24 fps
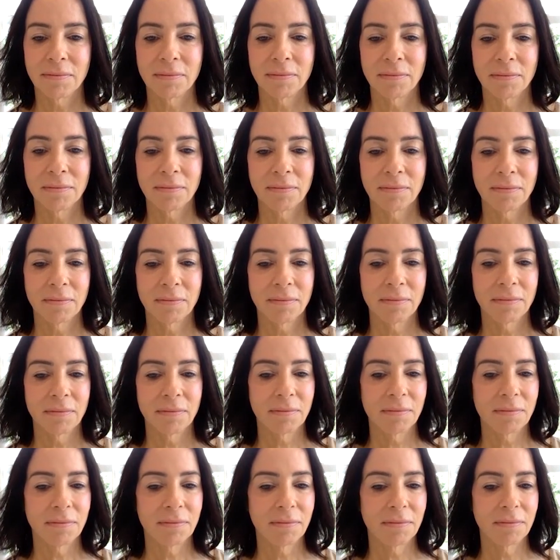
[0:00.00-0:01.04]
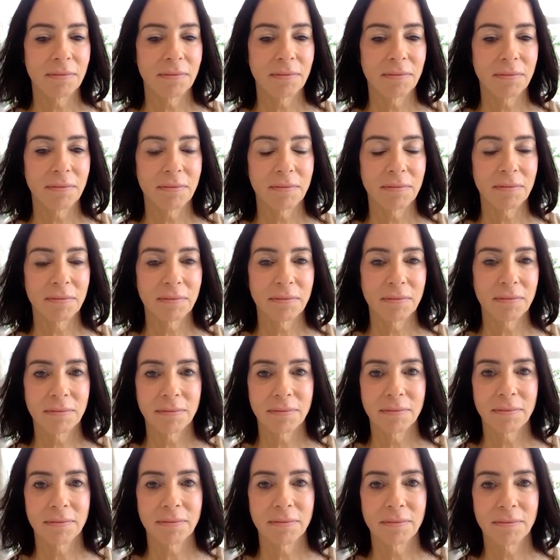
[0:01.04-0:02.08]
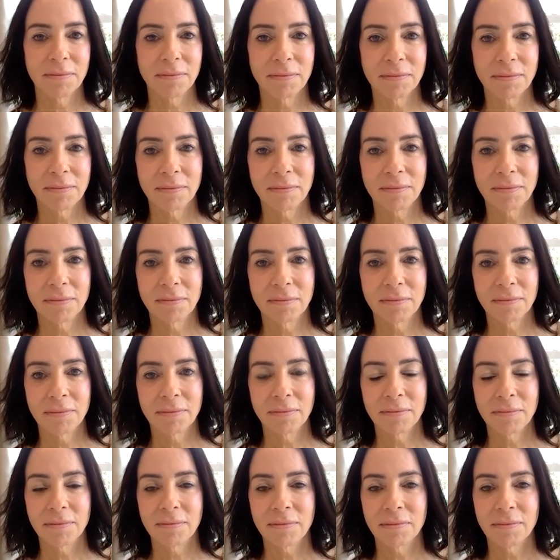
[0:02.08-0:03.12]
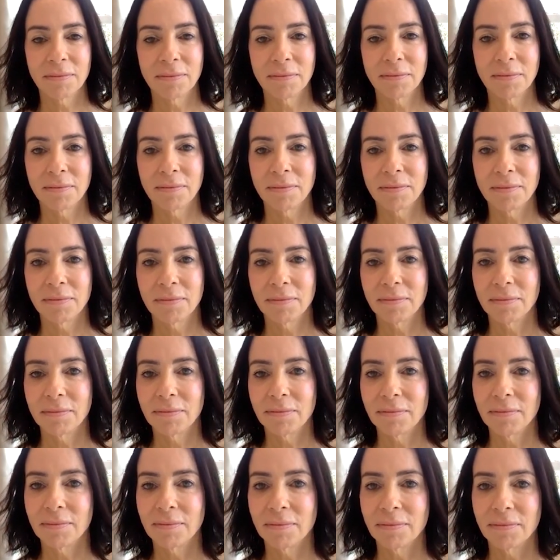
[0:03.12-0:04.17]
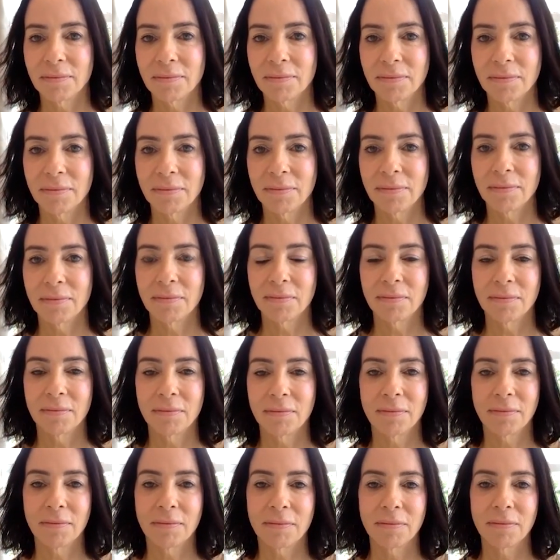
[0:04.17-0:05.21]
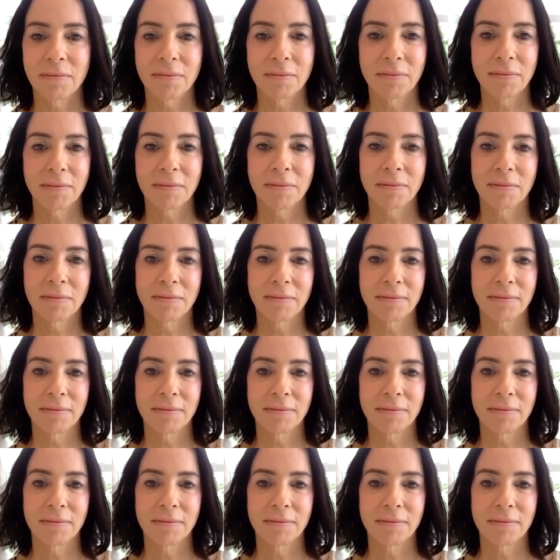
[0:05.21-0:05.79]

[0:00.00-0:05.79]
The person shown says nothing.